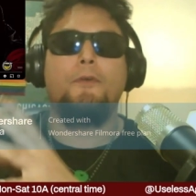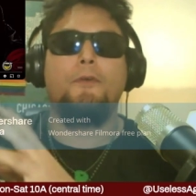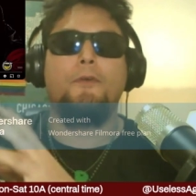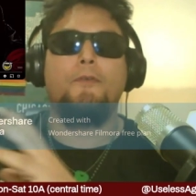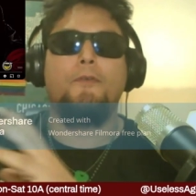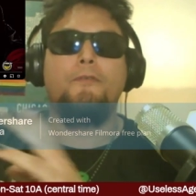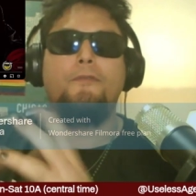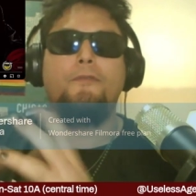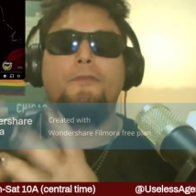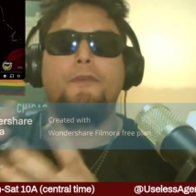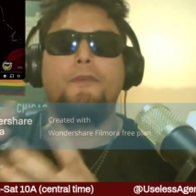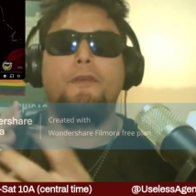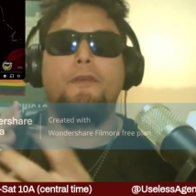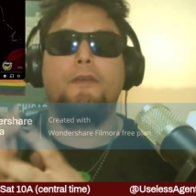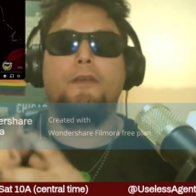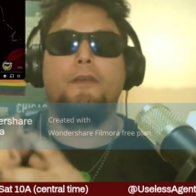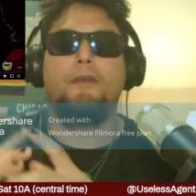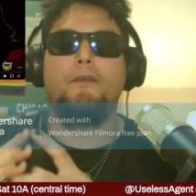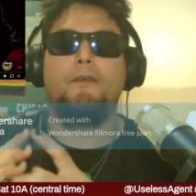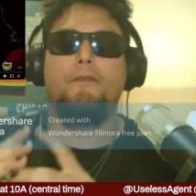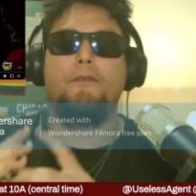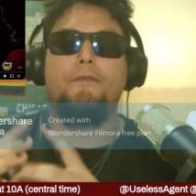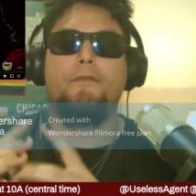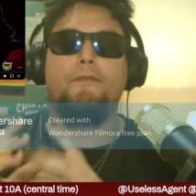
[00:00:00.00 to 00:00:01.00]
a fear
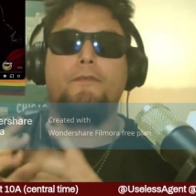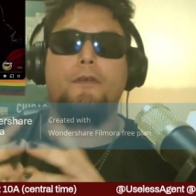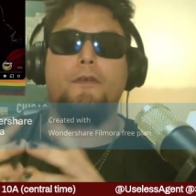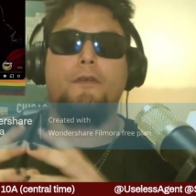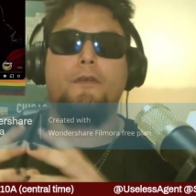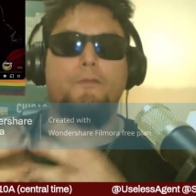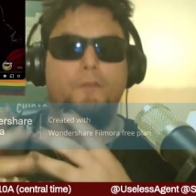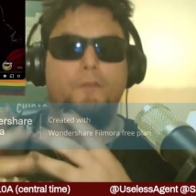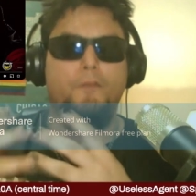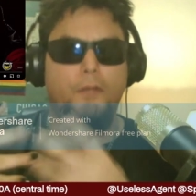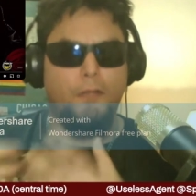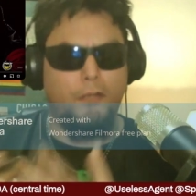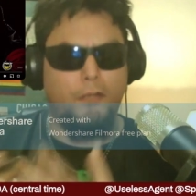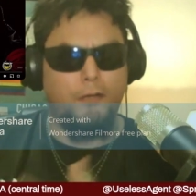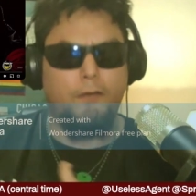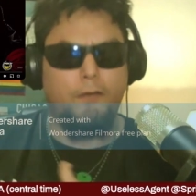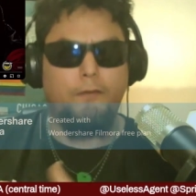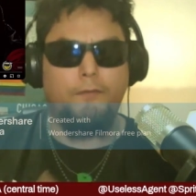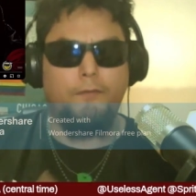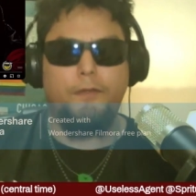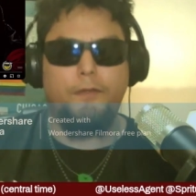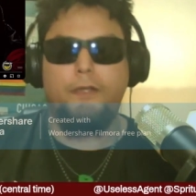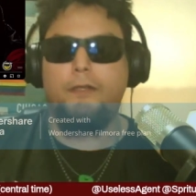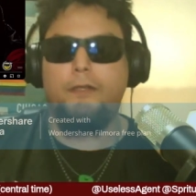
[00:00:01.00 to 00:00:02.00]
of of
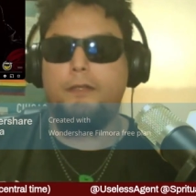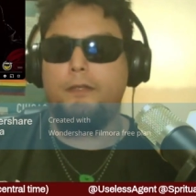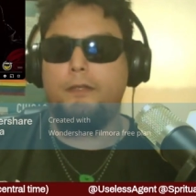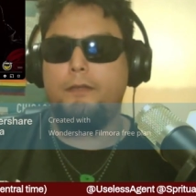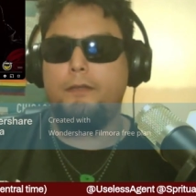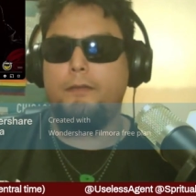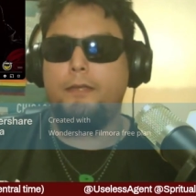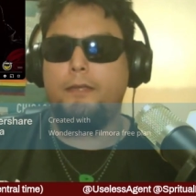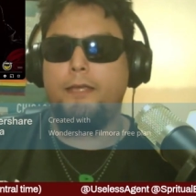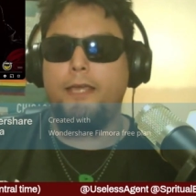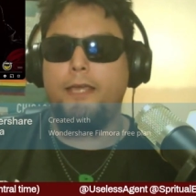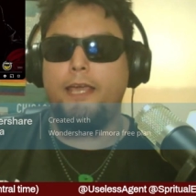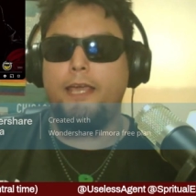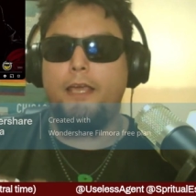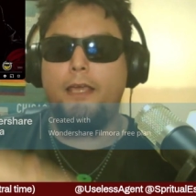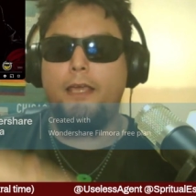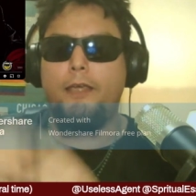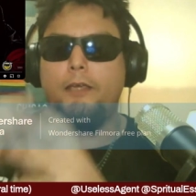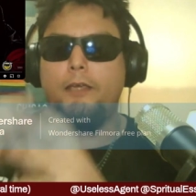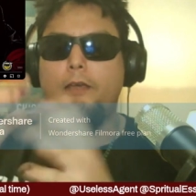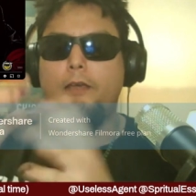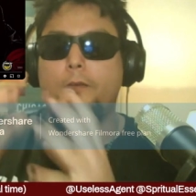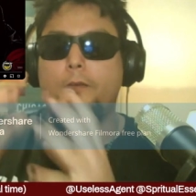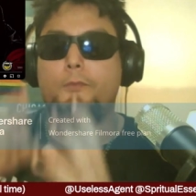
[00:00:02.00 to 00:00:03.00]
love it, it, it can't
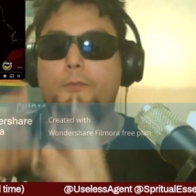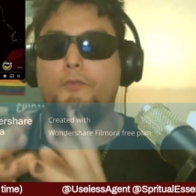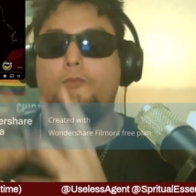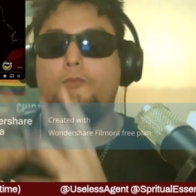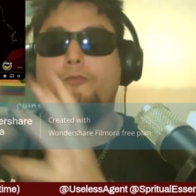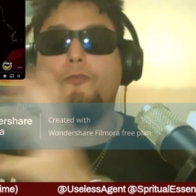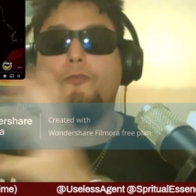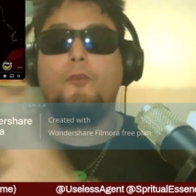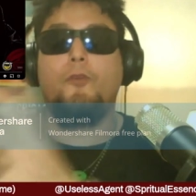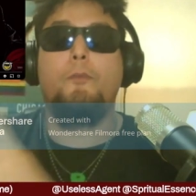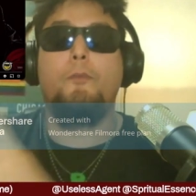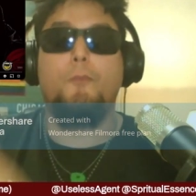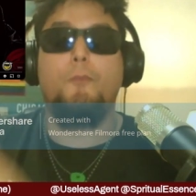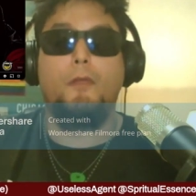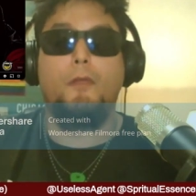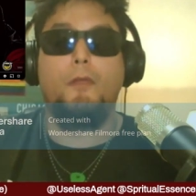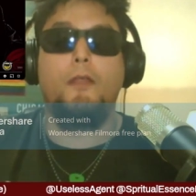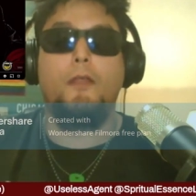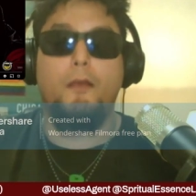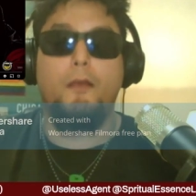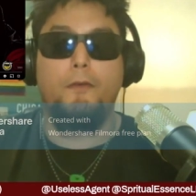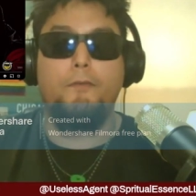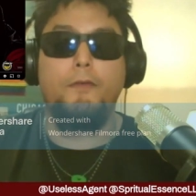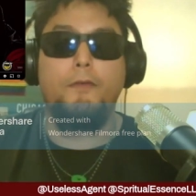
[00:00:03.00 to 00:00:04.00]
it comes from
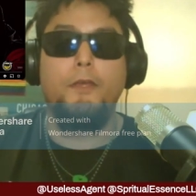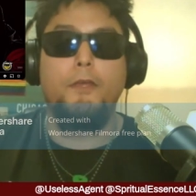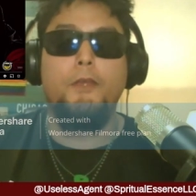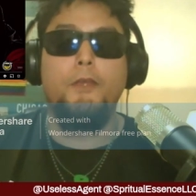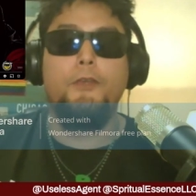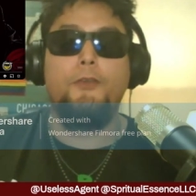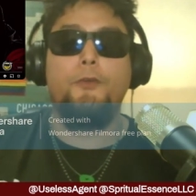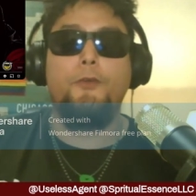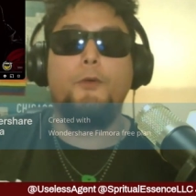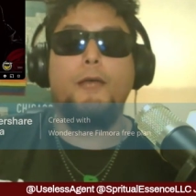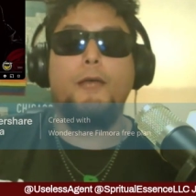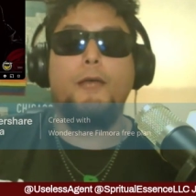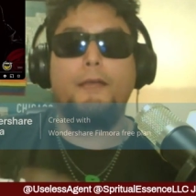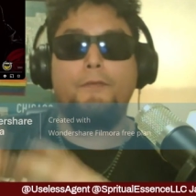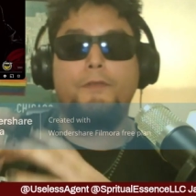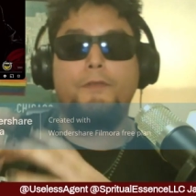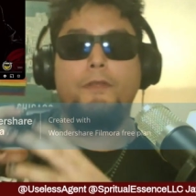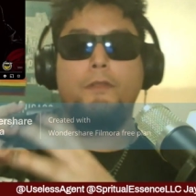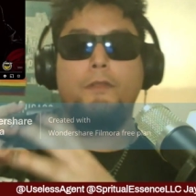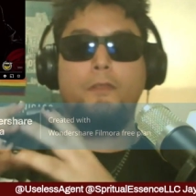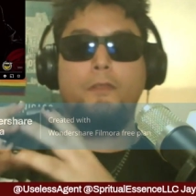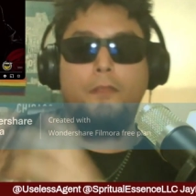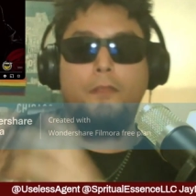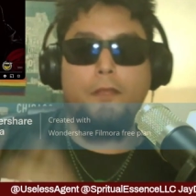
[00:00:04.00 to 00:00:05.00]
love you have to
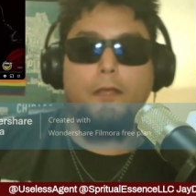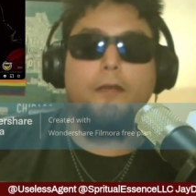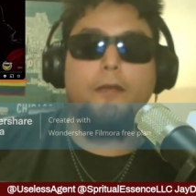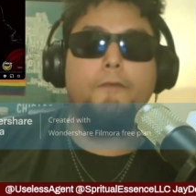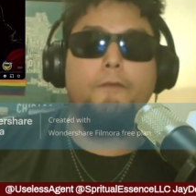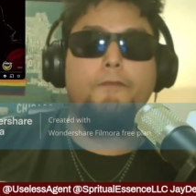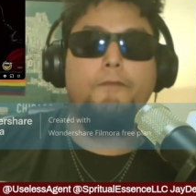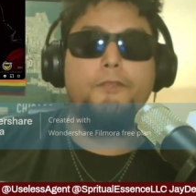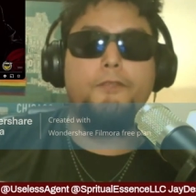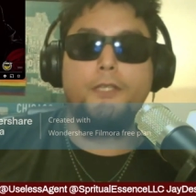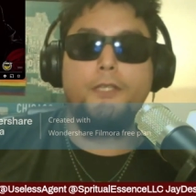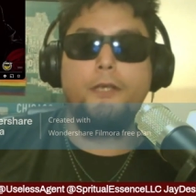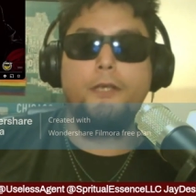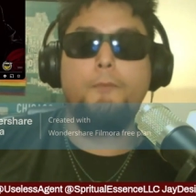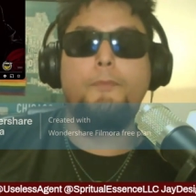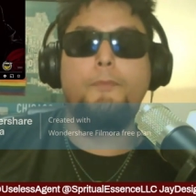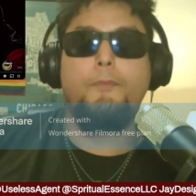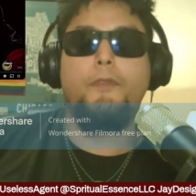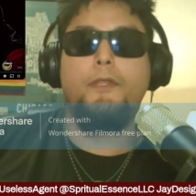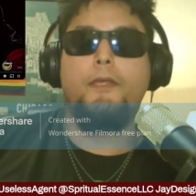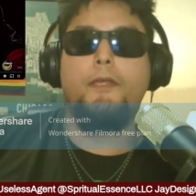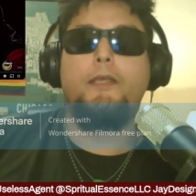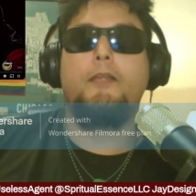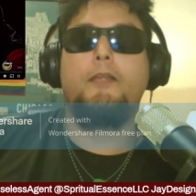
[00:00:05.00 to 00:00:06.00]
love
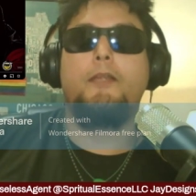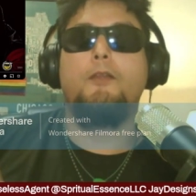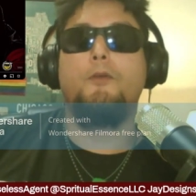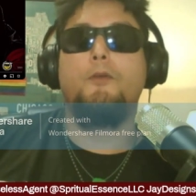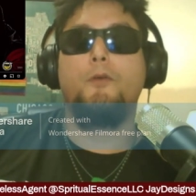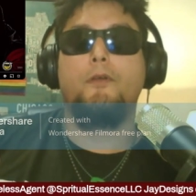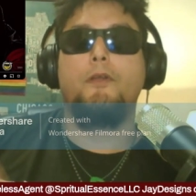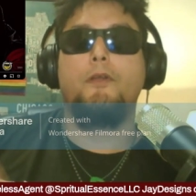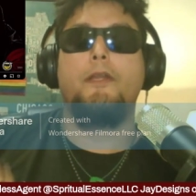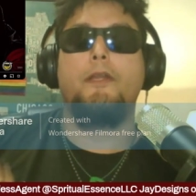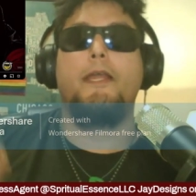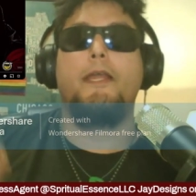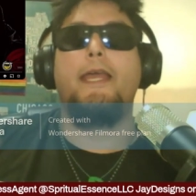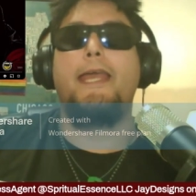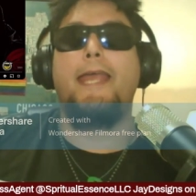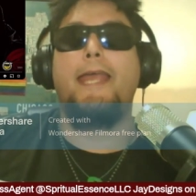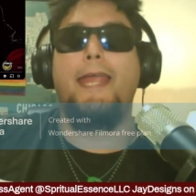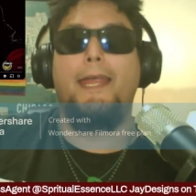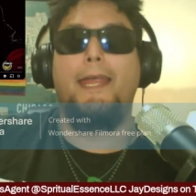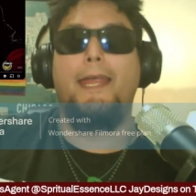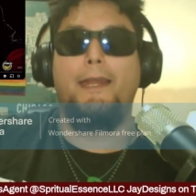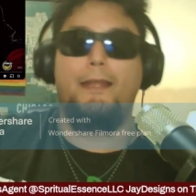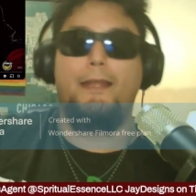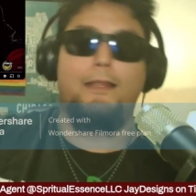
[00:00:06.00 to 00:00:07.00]
something in order to
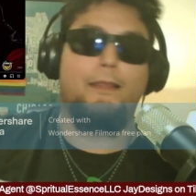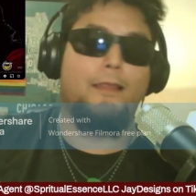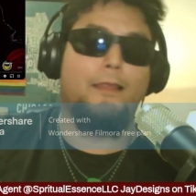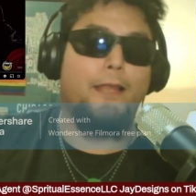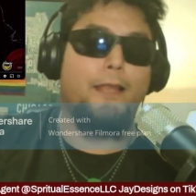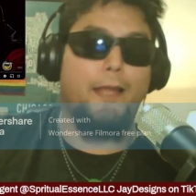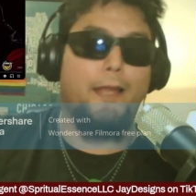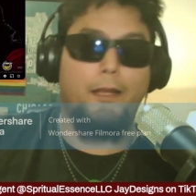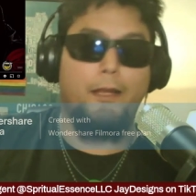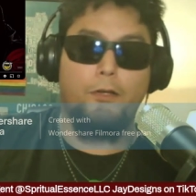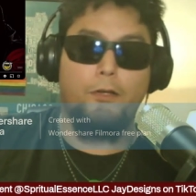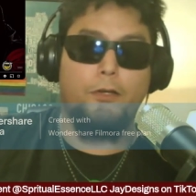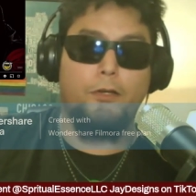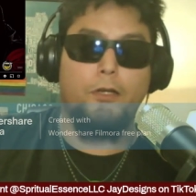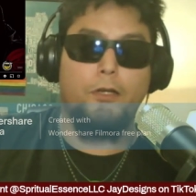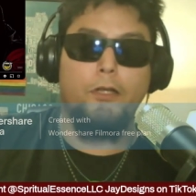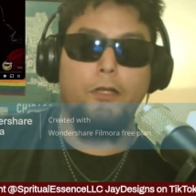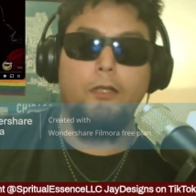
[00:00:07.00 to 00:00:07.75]
hate it later